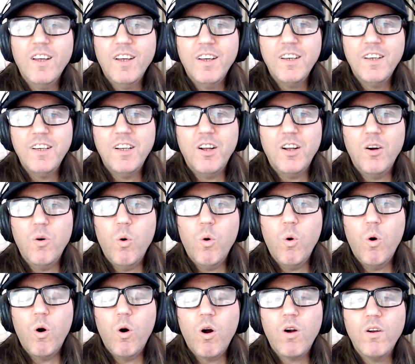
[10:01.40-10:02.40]
you
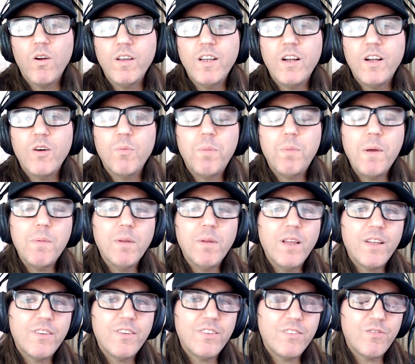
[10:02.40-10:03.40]
know, people
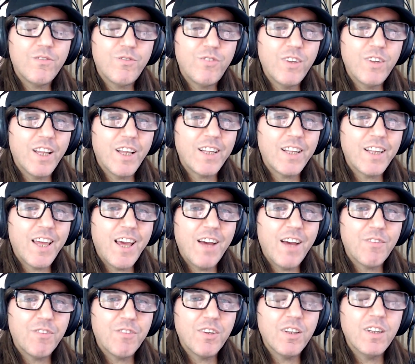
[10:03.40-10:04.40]
that feel like they
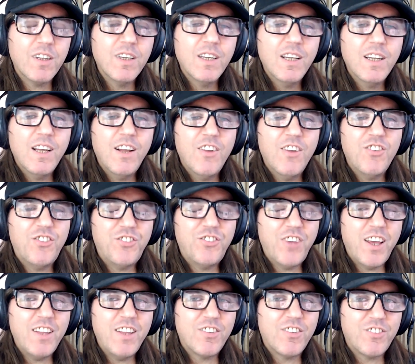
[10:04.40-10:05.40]
have to
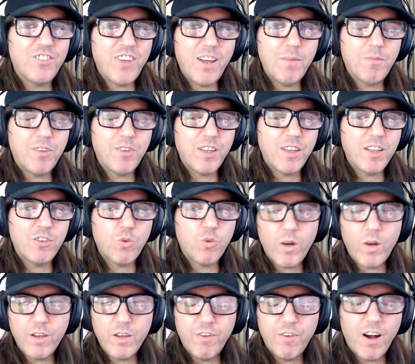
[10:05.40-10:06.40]
say the same thing
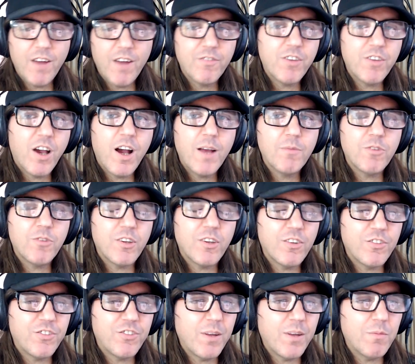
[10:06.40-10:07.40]
25 times on the
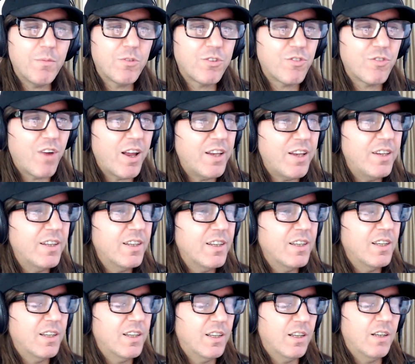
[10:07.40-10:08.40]
same thread,
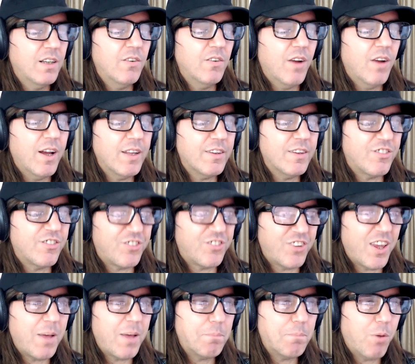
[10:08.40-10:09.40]
right? The
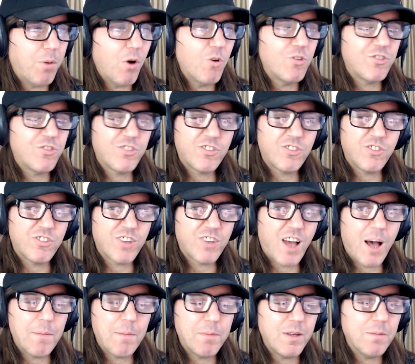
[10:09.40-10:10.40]
same post, just
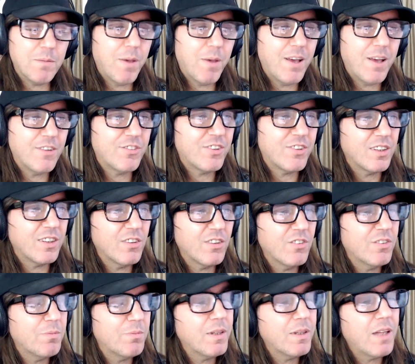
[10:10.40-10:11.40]
copy and pasting.
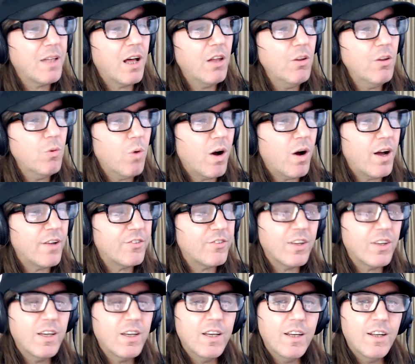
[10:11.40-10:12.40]
But otherwise,
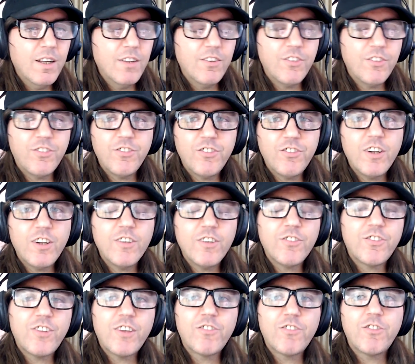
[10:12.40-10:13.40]
this is an
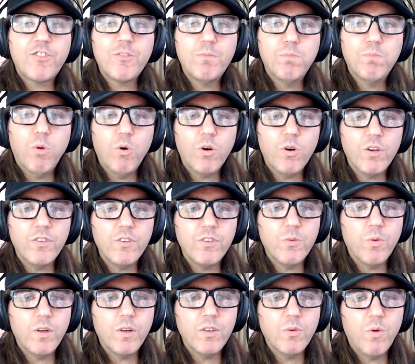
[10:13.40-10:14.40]
uncensored board, and you
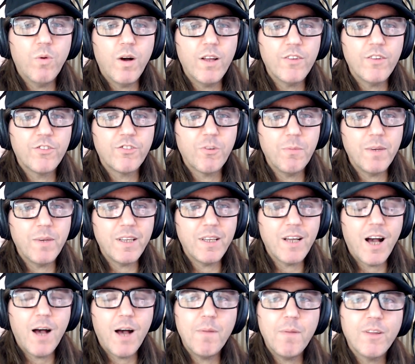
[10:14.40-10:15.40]
wonder why there's so many
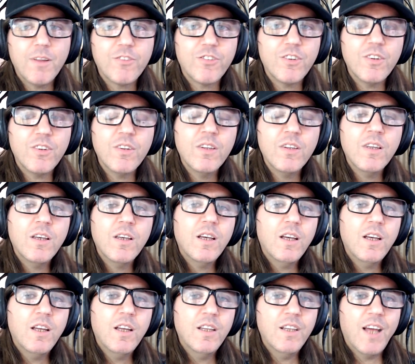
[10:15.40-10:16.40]
comments and
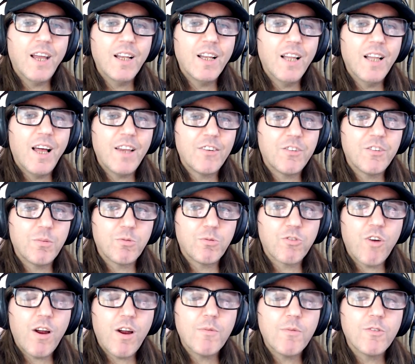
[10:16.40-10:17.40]
not a lot of
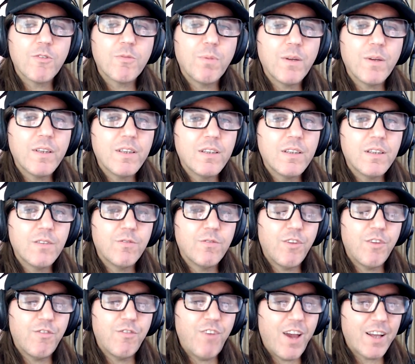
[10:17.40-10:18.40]
subscribers. But the
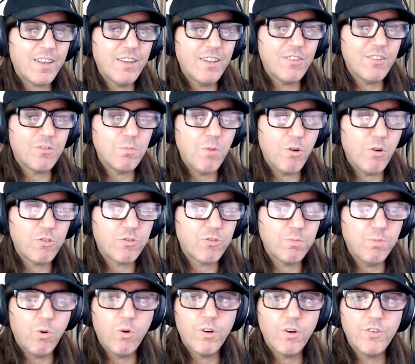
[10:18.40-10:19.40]
fact is, most
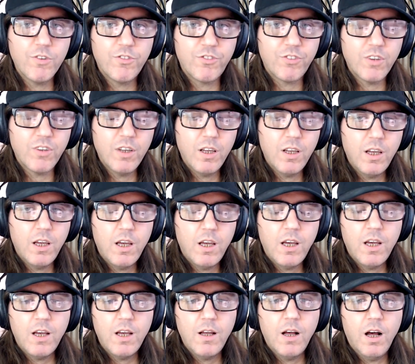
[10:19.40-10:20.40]
boards
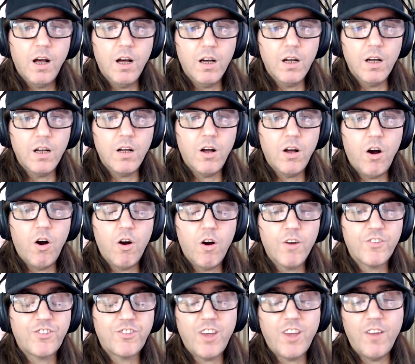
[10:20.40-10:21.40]
are
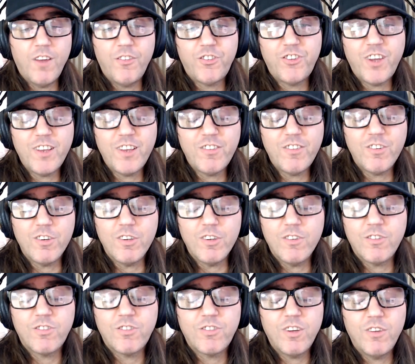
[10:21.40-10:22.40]
self-centered.
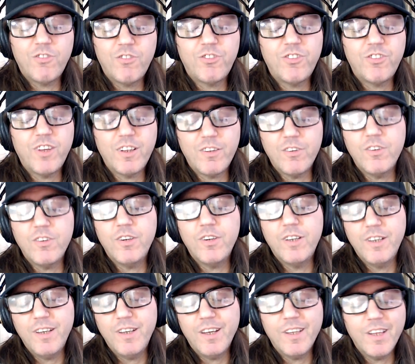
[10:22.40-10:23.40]

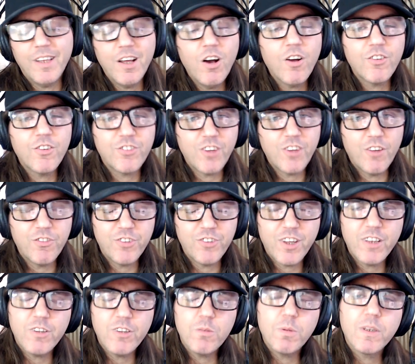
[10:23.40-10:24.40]
Yeah, they are
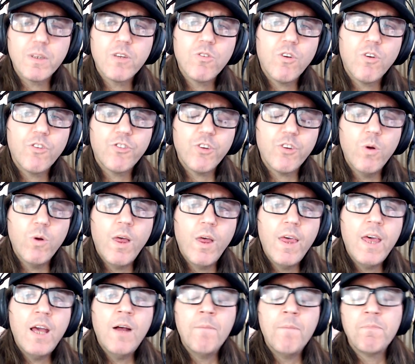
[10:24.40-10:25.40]
self-centered, but they're also
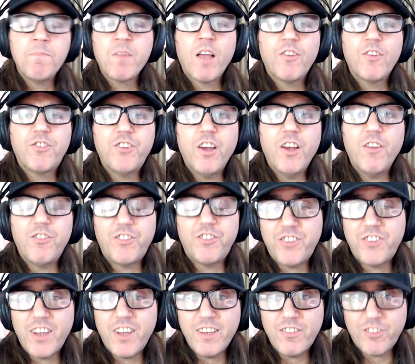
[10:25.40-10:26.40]

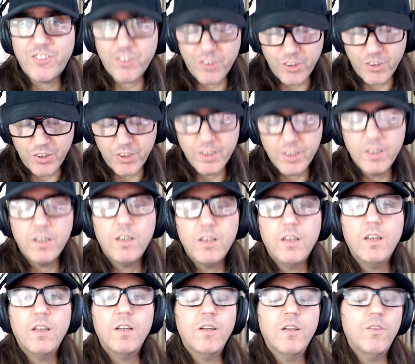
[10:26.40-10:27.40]
self-censored,
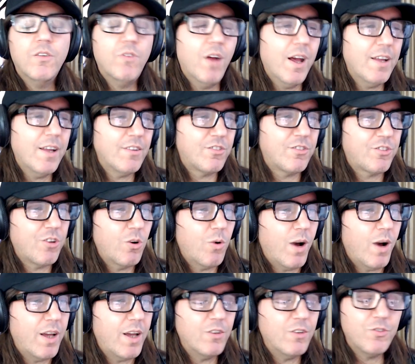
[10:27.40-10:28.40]
right? So
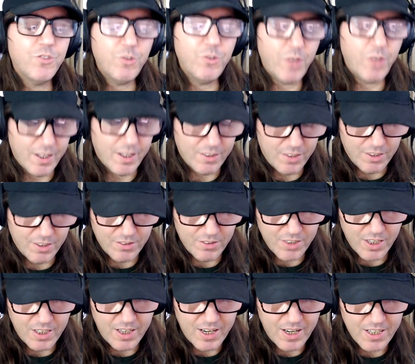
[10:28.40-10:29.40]
I don't do that. There's
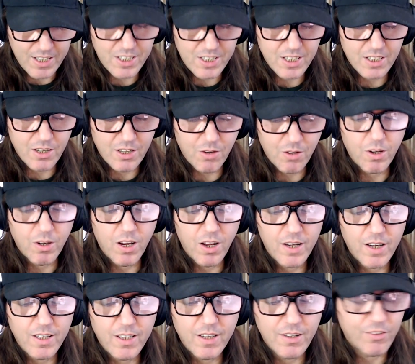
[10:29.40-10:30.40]
none of that shit going
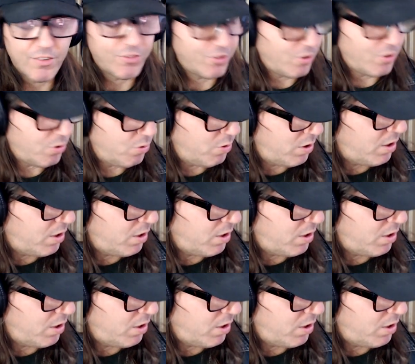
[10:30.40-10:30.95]
on here. So